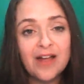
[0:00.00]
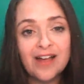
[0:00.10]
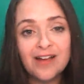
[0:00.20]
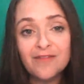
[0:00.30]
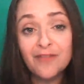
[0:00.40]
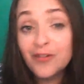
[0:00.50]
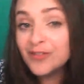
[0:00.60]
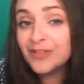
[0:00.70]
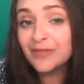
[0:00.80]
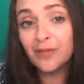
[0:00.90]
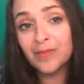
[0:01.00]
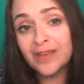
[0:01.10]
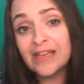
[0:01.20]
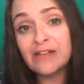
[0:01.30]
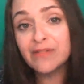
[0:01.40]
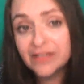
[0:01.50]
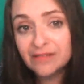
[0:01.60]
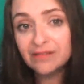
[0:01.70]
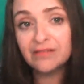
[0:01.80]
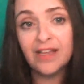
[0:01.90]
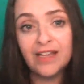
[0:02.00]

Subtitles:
Voters from the critical